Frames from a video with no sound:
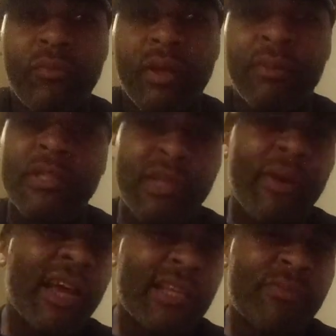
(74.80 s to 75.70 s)
but
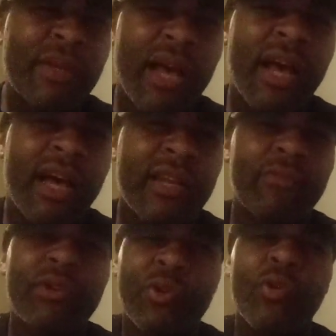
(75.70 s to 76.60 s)
somebody's behind
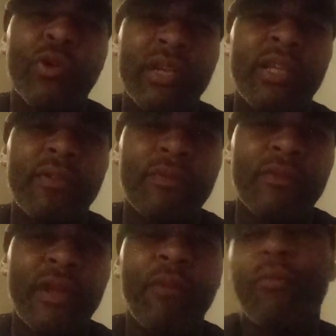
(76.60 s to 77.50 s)
recording it,
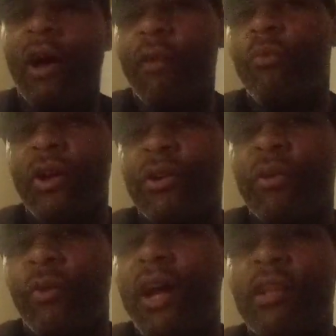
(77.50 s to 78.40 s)
I'm
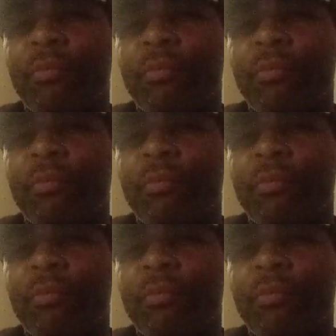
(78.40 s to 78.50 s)
wondering why the